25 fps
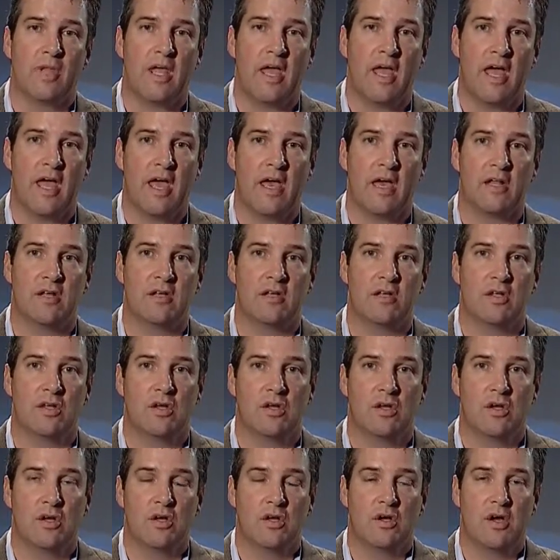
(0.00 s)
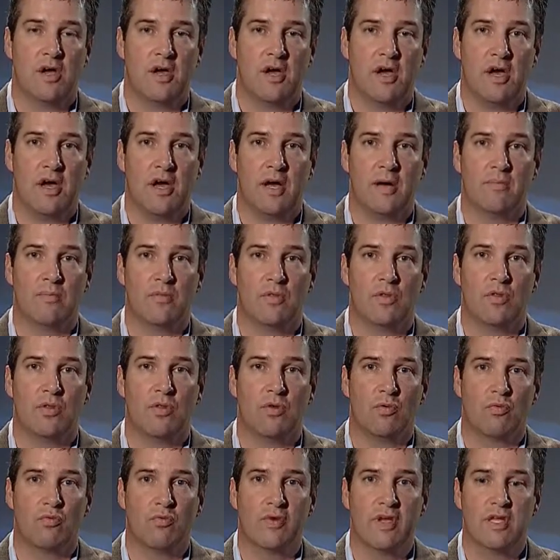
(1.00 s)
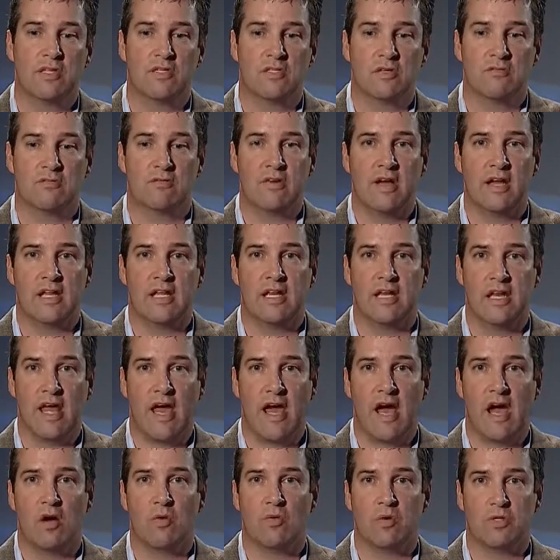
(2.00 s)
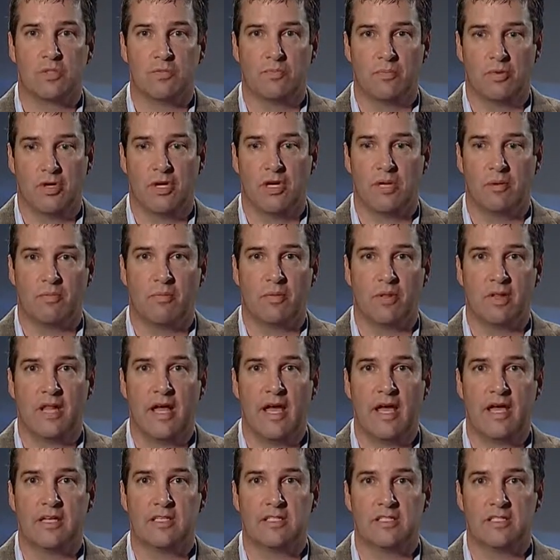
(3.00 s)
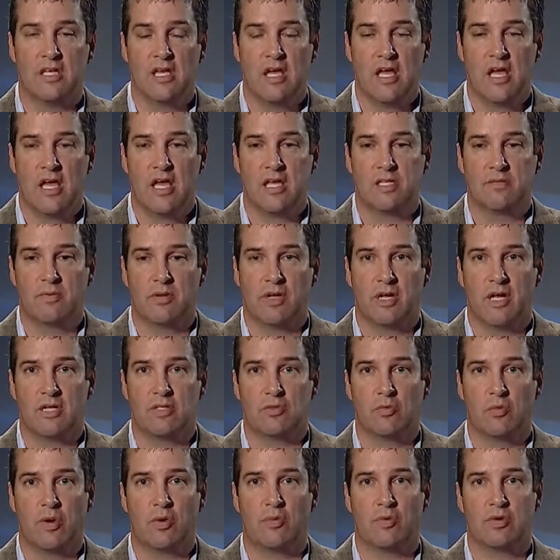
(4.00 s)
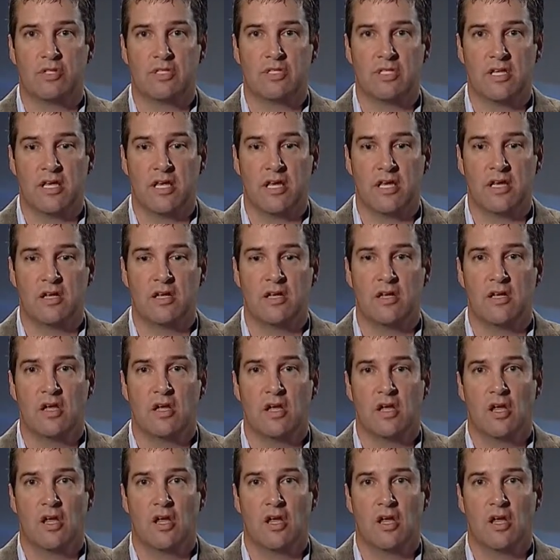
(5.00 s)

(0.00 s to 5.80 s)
And the reason Ready Now was put in place is because we were seeing